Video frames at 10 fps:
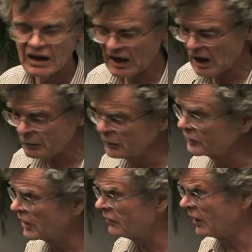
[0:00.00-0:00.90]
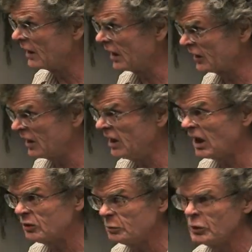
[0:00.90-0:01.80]
capital as another key
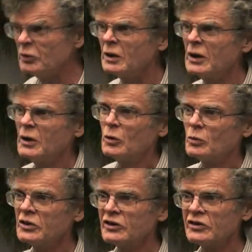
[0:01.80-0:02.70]
attribute, which